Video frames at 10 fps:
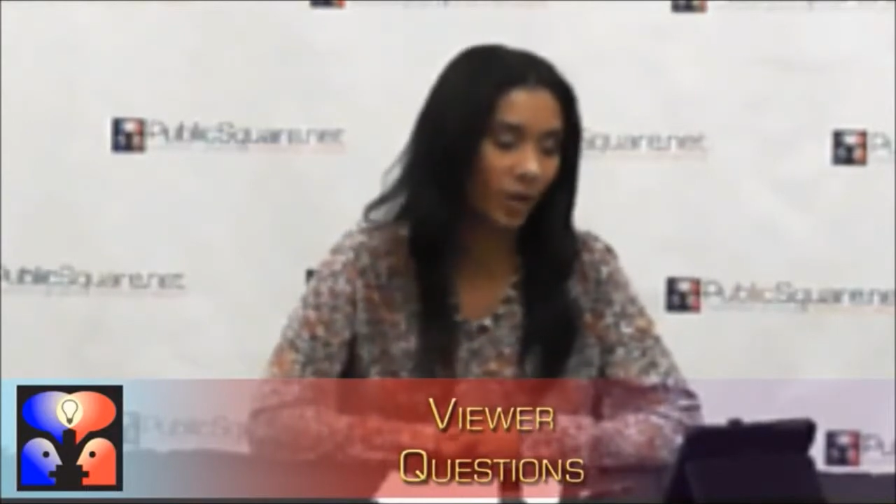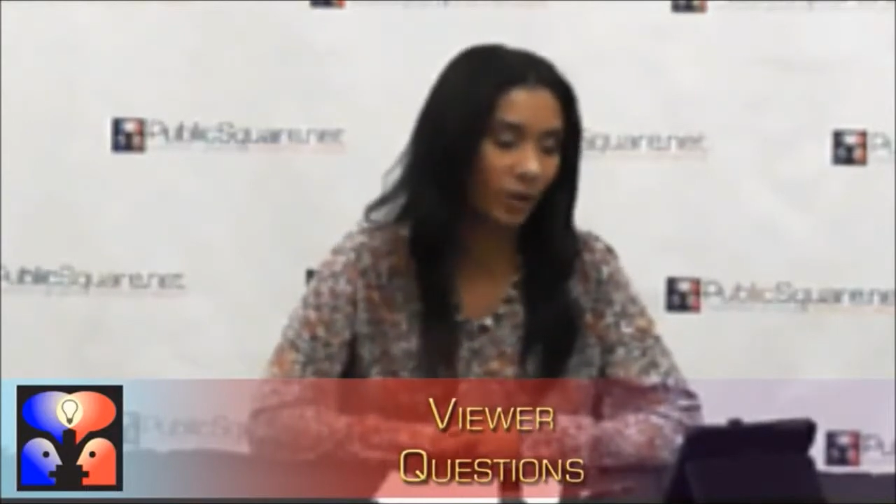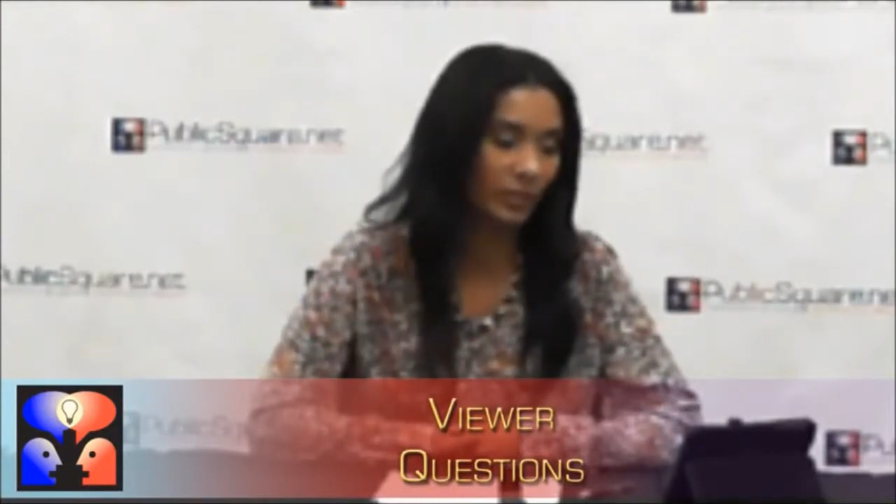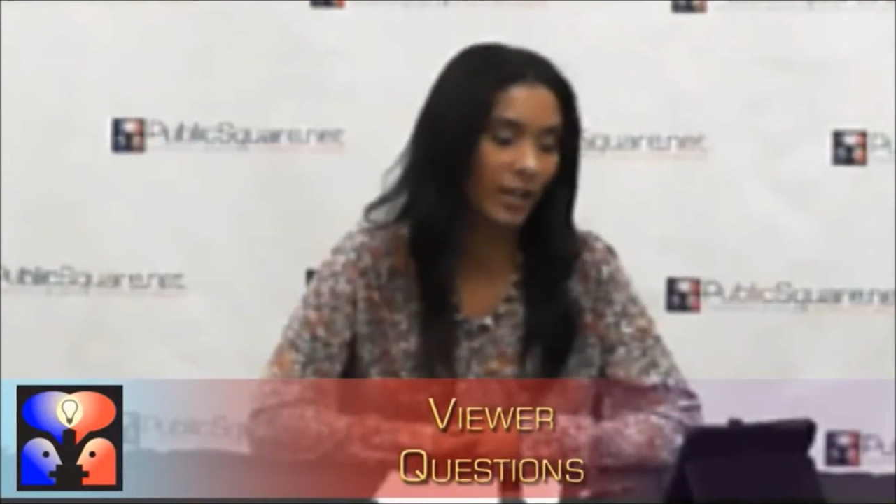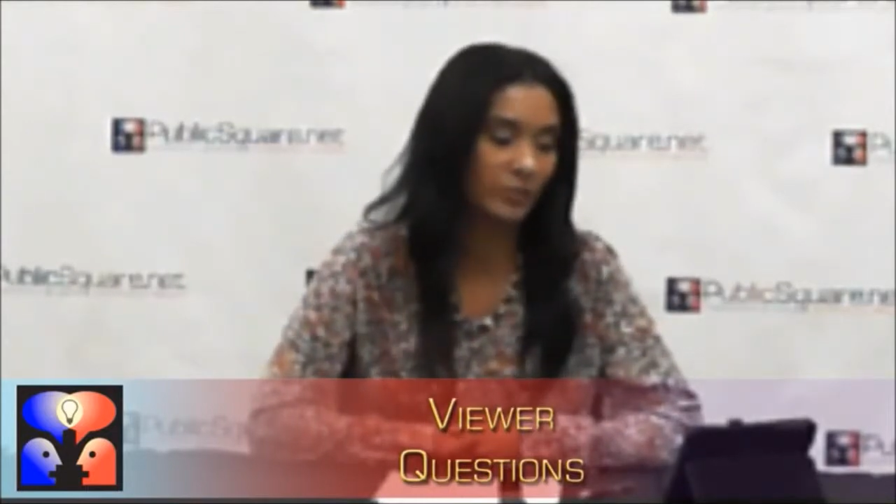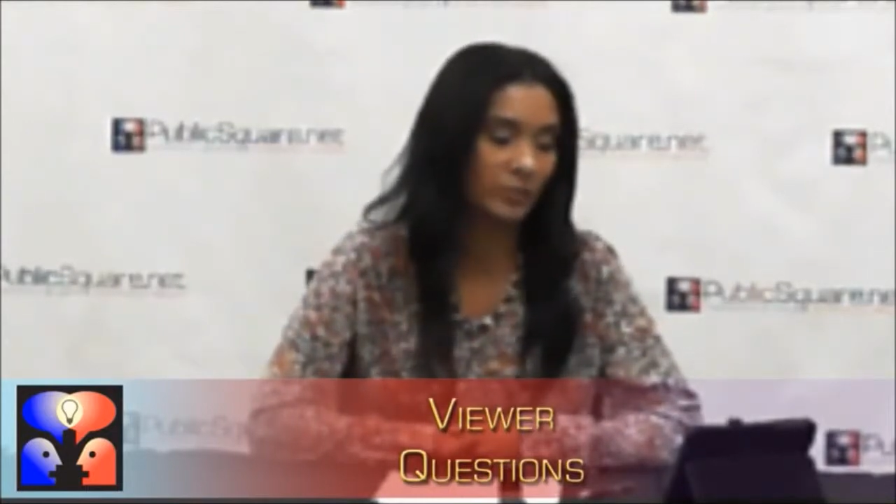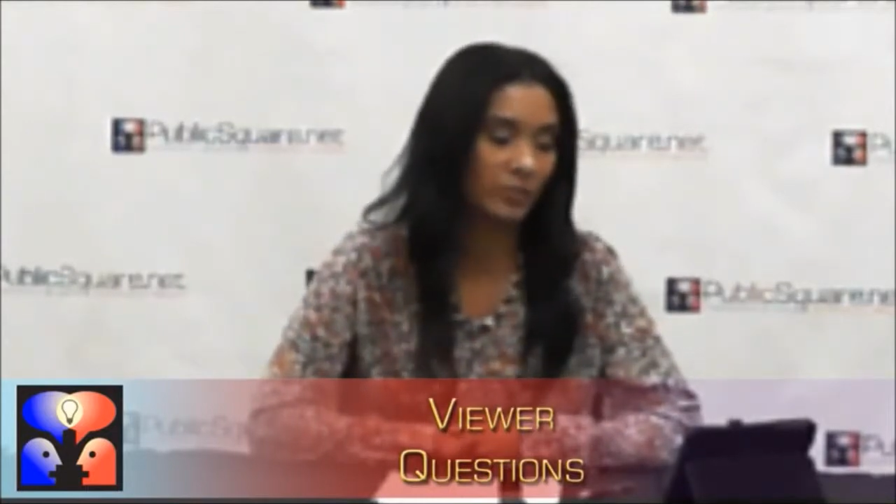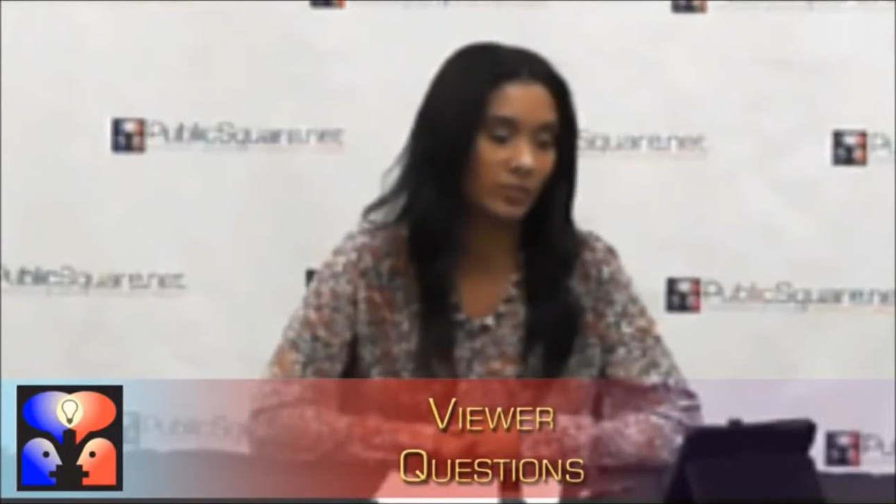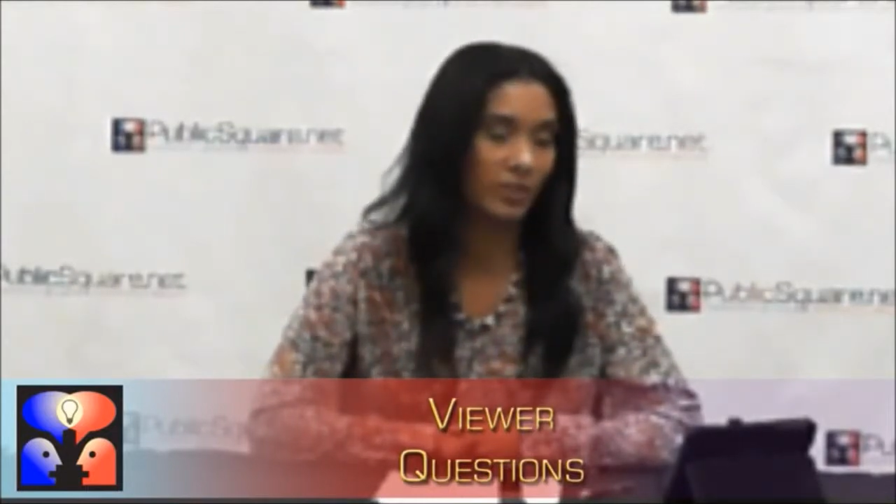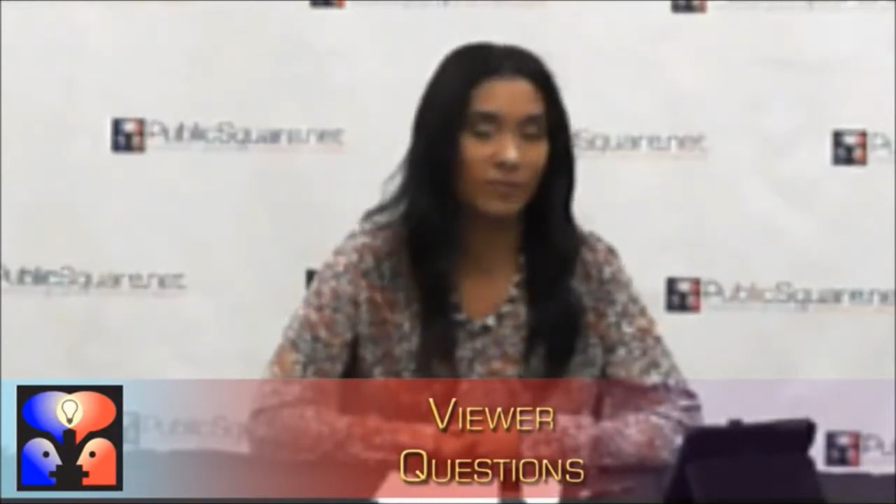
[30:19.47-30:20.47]
are allowed to
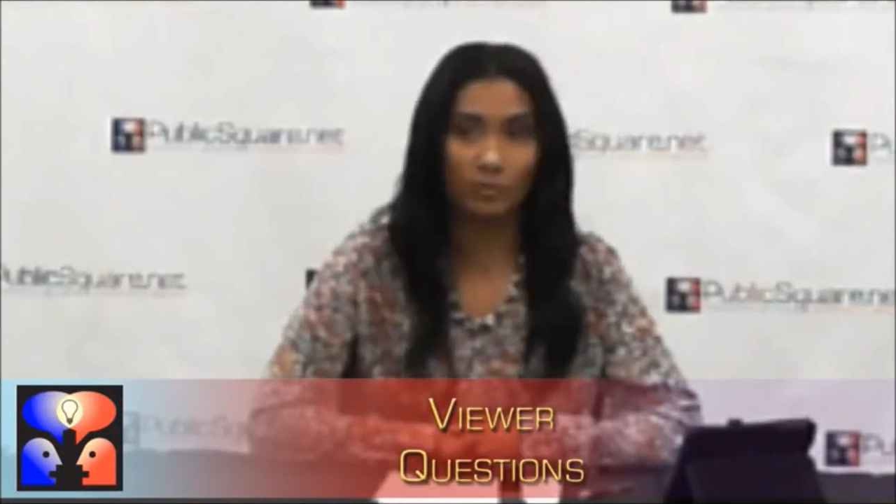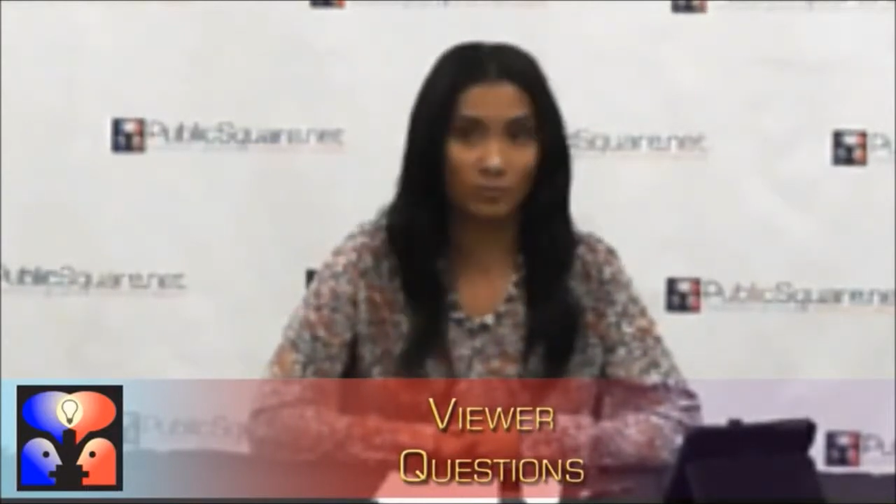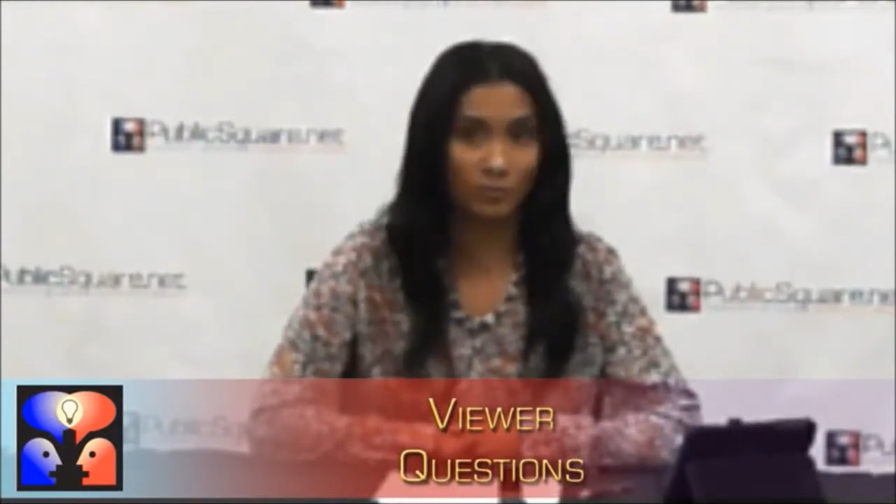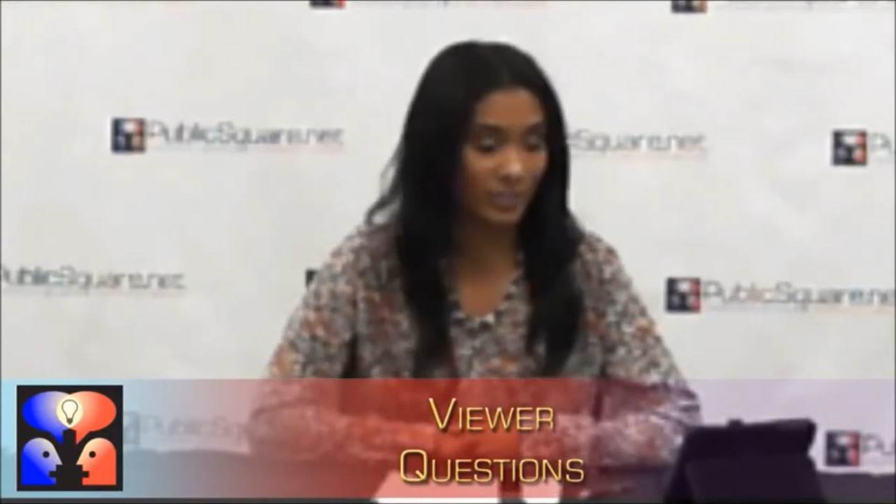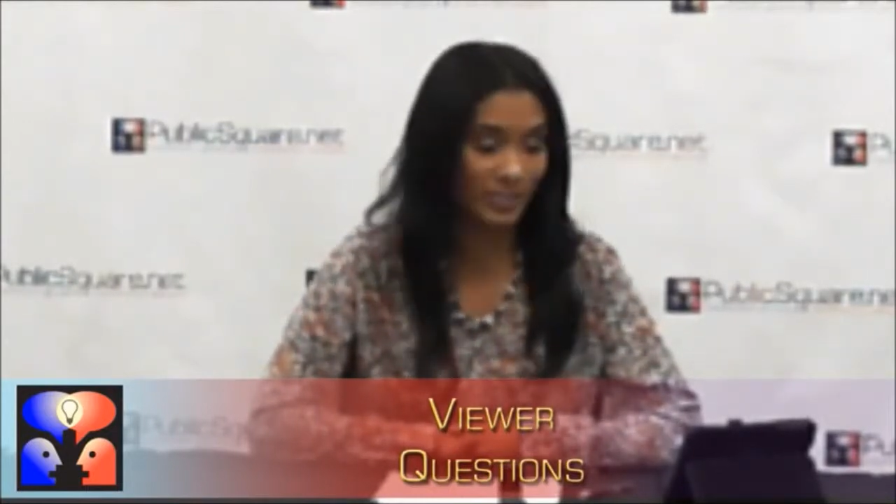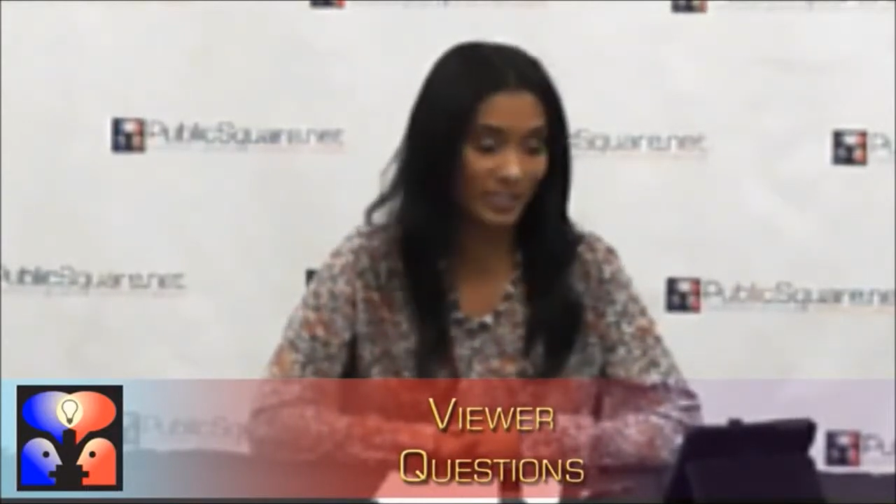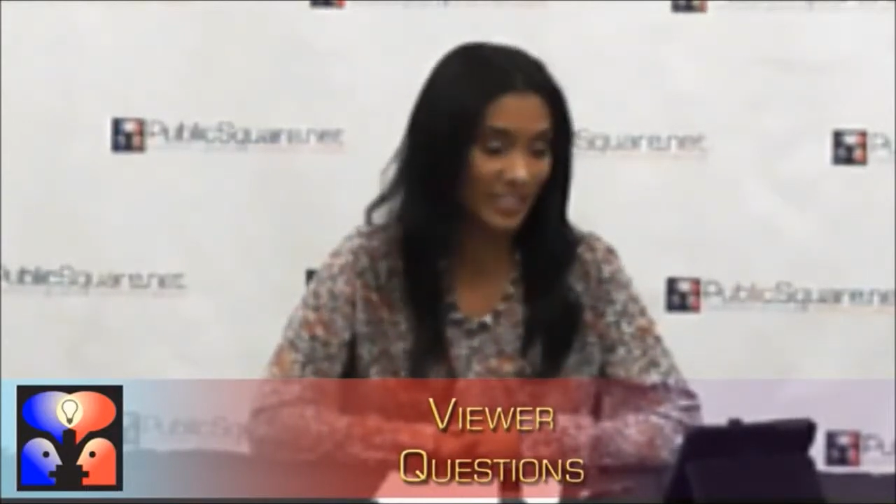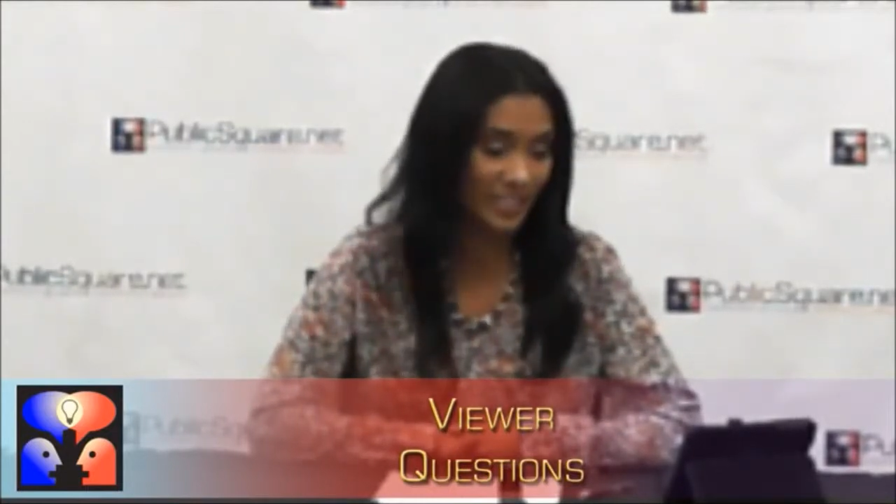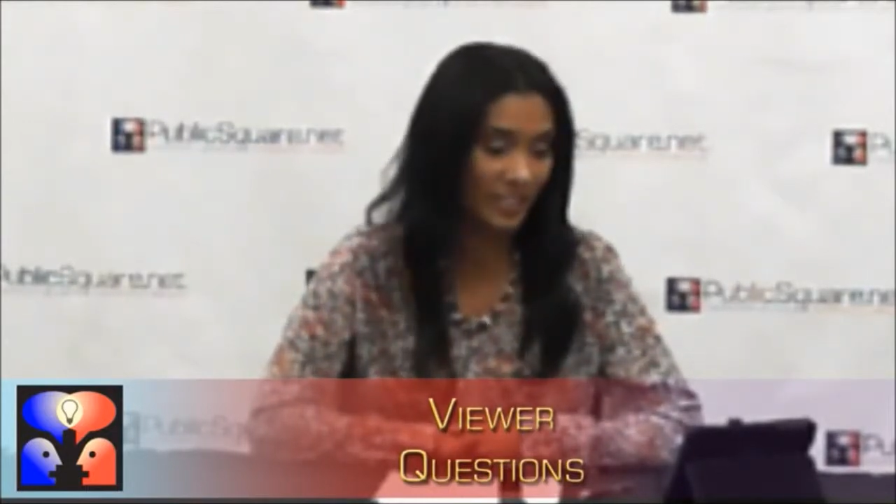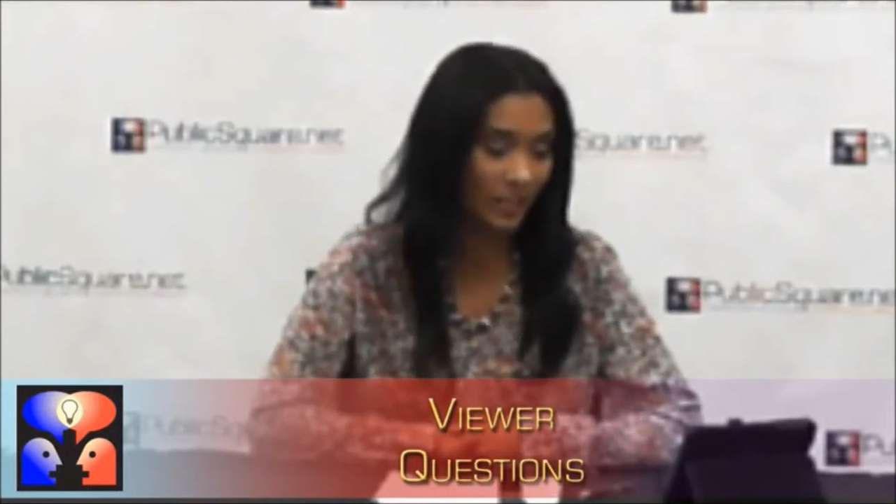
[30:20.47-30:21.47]
travel freely.